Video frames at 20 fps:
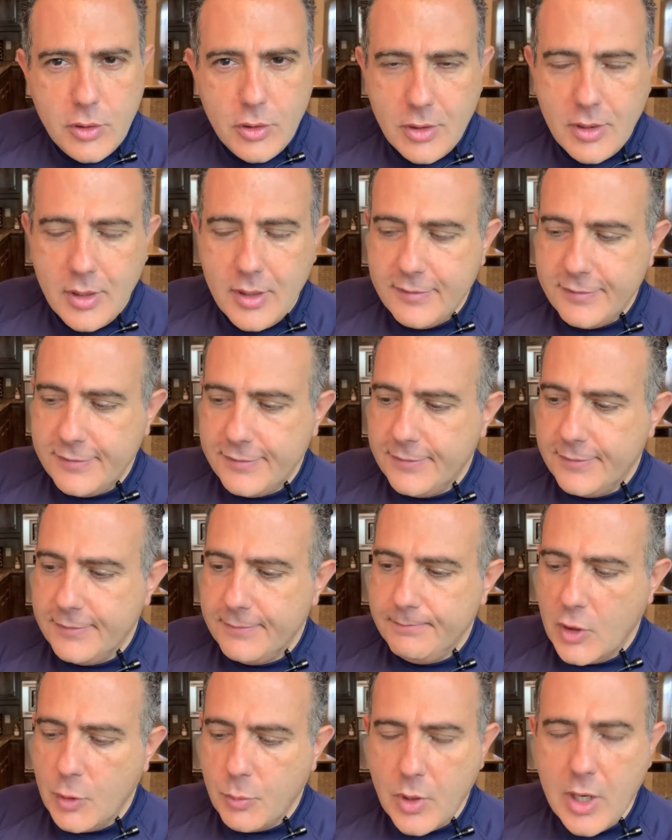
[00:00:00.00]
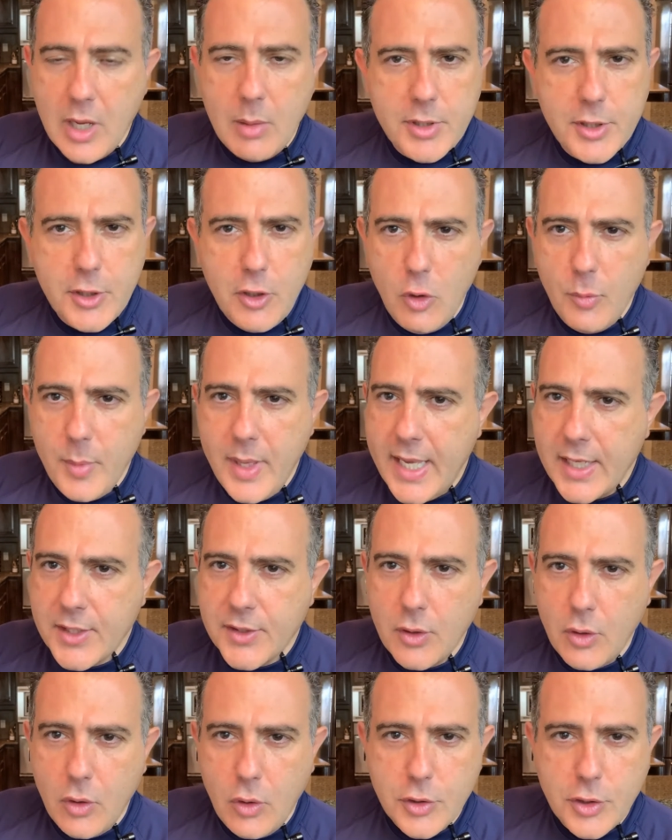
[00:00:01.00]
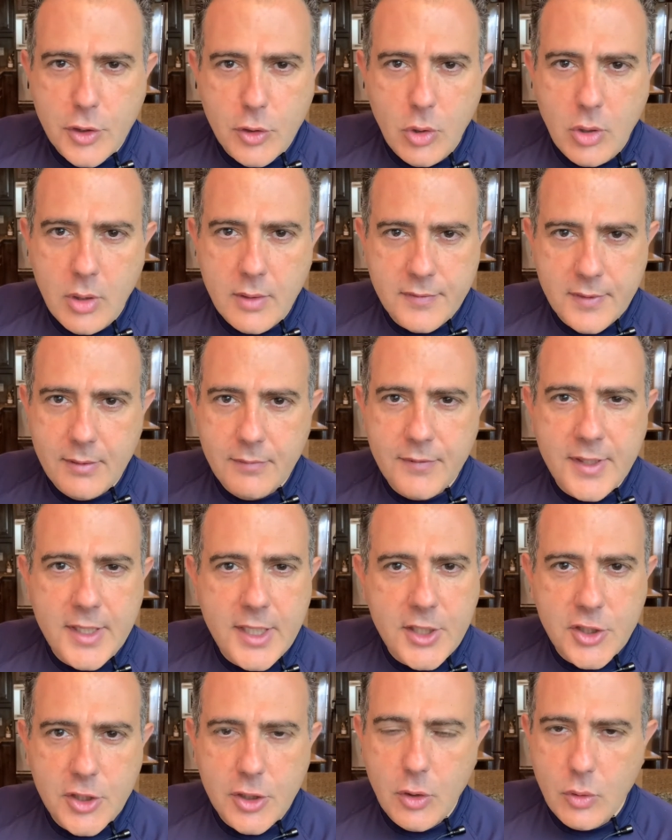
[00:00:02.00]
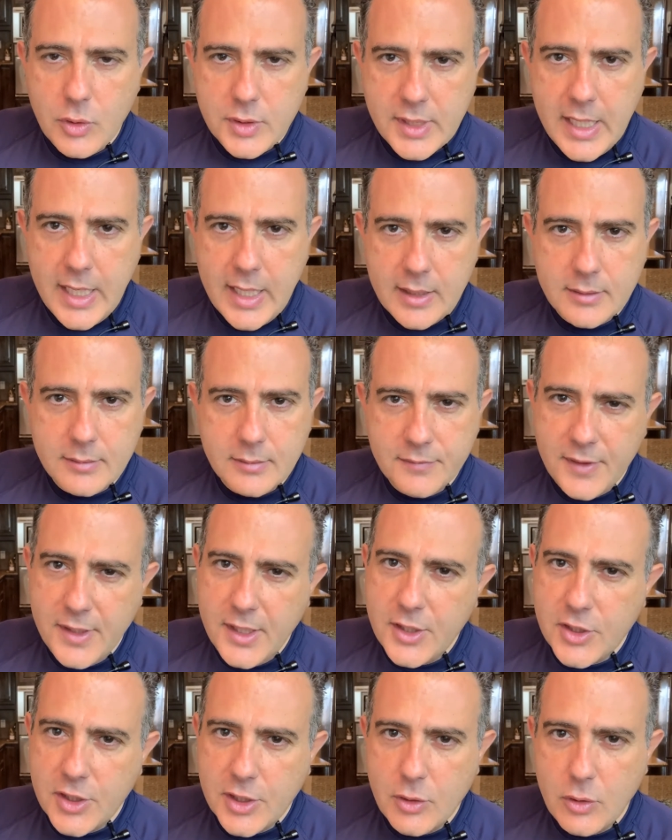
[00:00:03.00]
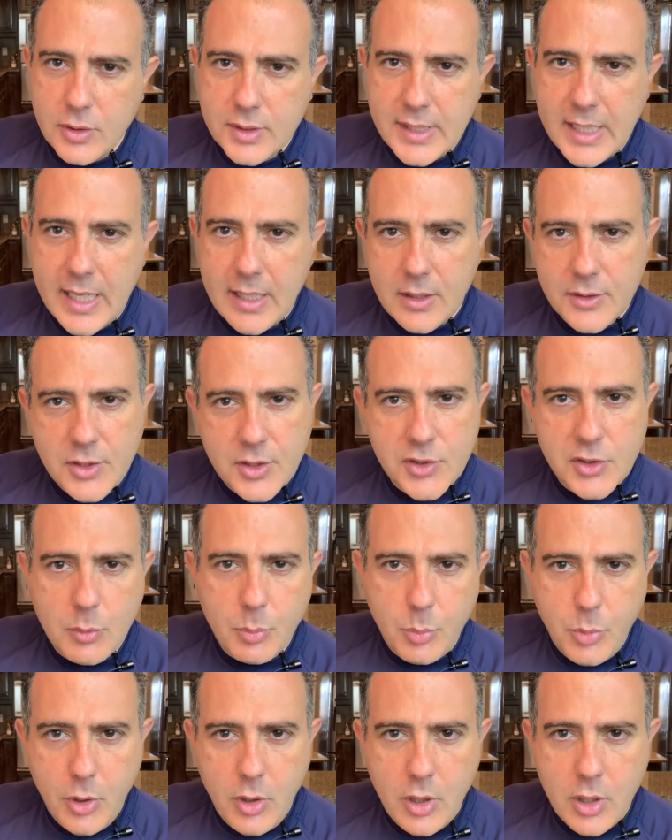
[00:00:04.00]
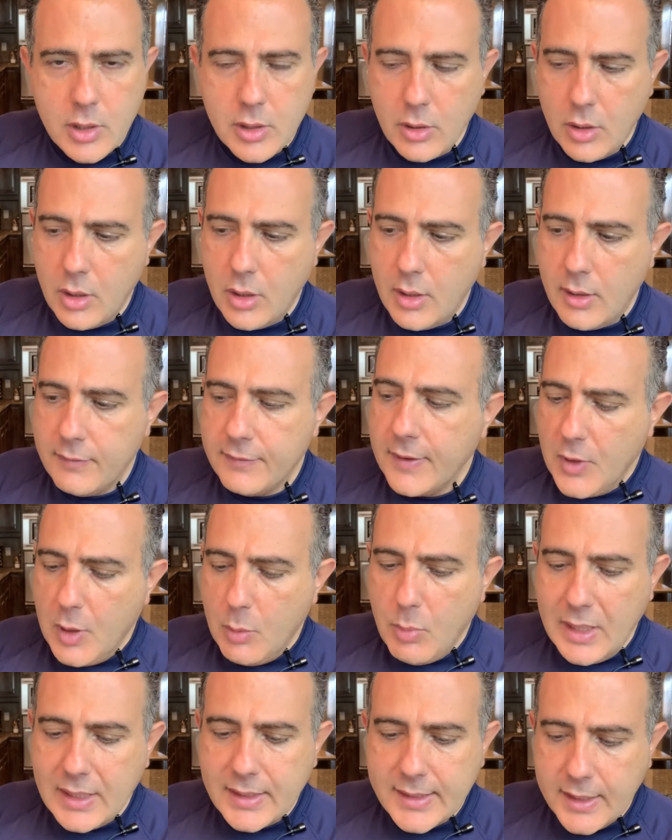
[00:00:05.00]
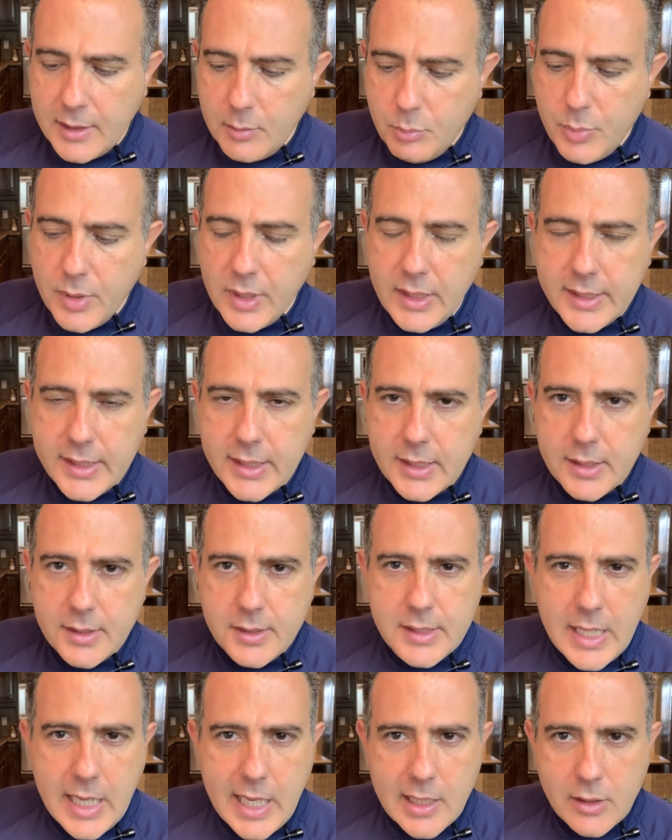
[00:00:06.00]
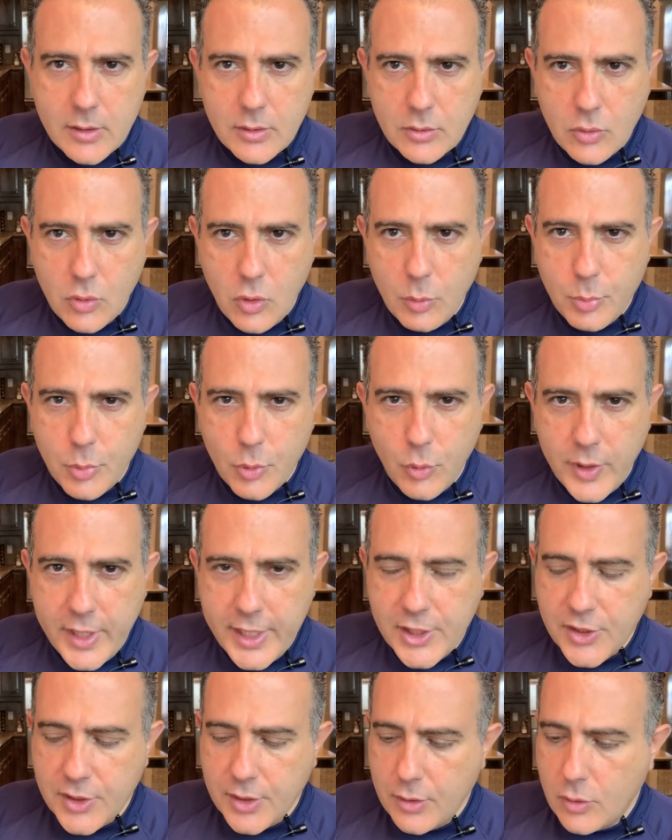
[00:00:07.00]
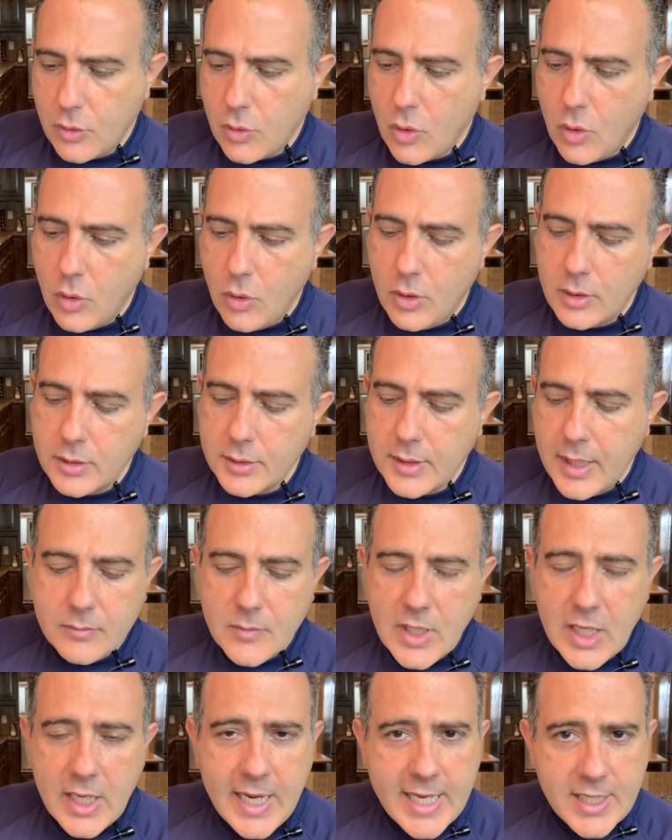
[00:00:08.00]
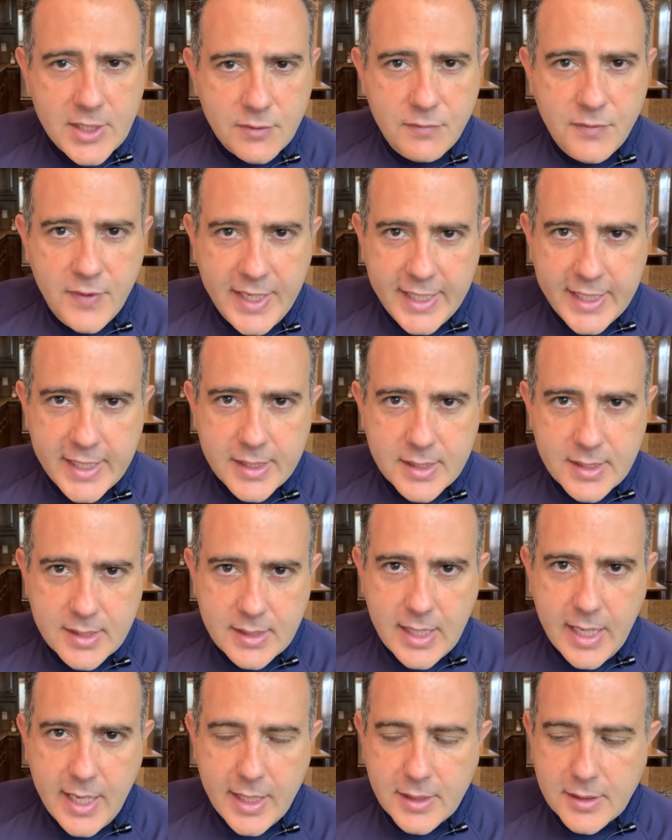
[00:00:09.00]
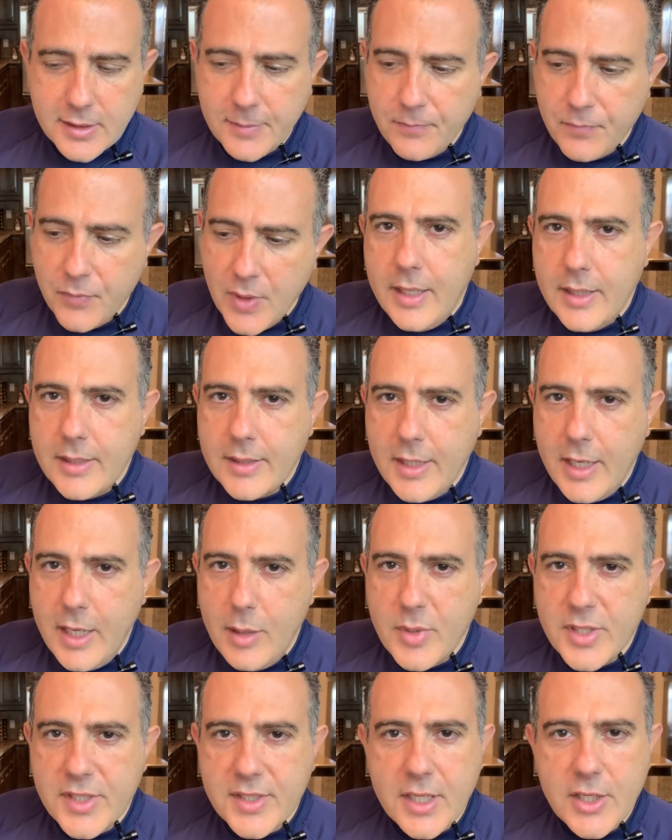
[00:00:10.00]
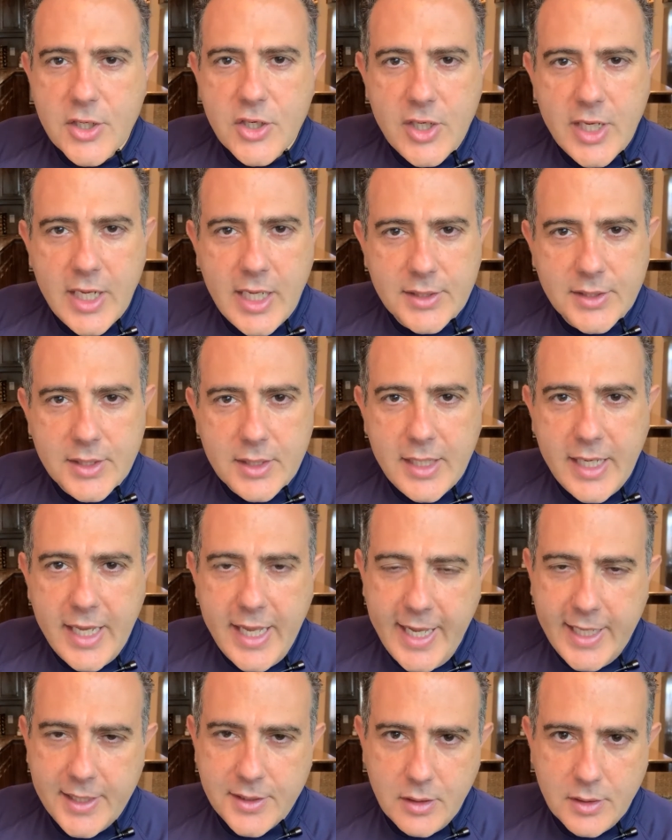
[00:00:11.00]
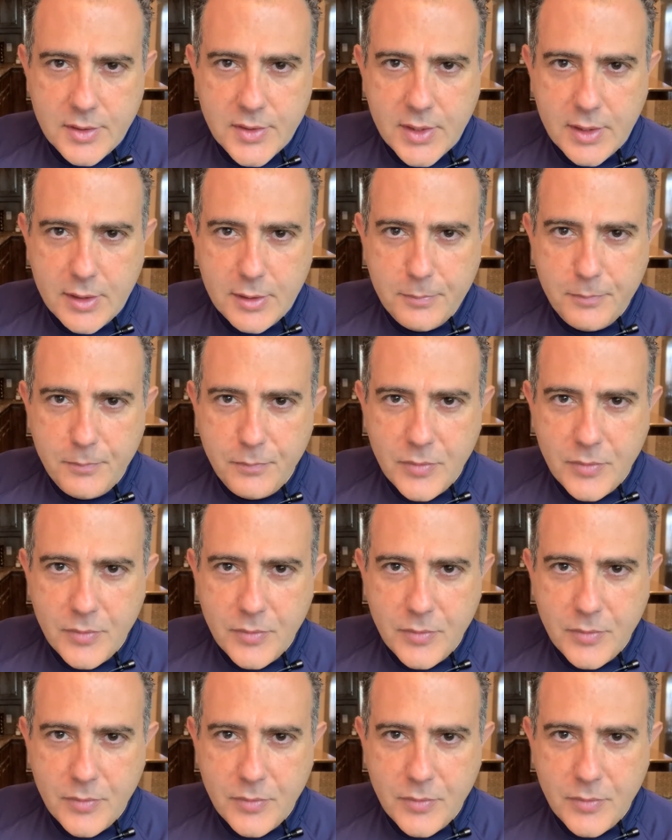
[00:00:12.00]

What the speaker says: of, you probably know him as the owner of Venetian Hotel. Venetian Hotel is just a part of a multi-billion-dollar corporation called Las Vegas Sands. His name is Sheldon Adelson.